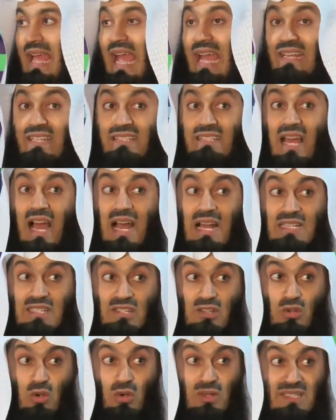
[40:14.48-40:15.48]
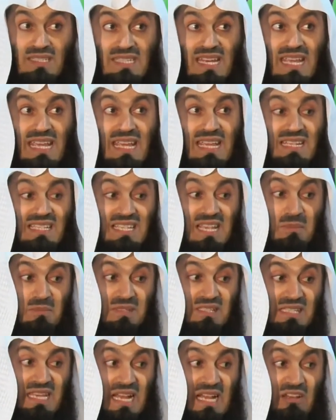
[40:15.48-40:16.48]
and does good deeds
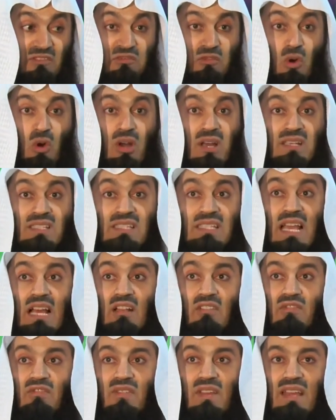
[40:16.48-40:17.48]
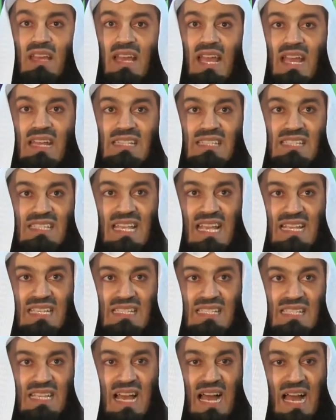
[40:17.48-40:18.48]
himself or herself and
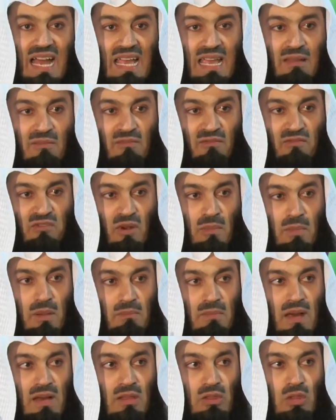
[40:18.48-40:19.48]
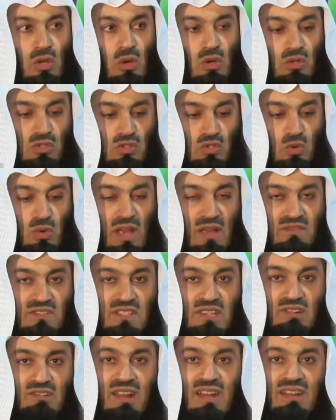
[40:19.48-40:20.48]
says, I am from among those who have
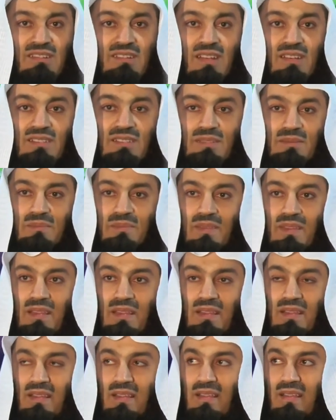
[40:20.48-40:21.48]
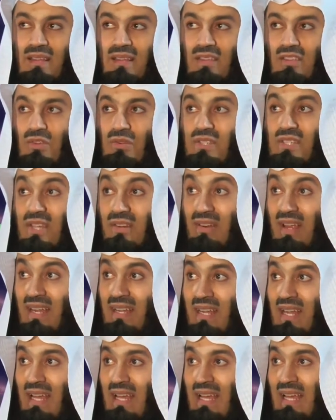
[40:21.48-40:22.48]
surrendered. You
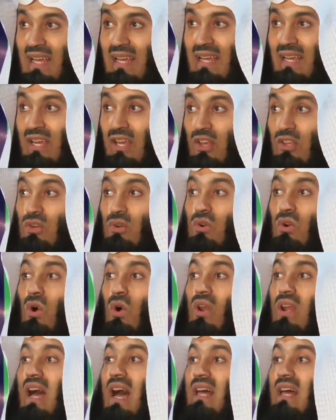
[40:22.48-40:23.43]
surrender, you call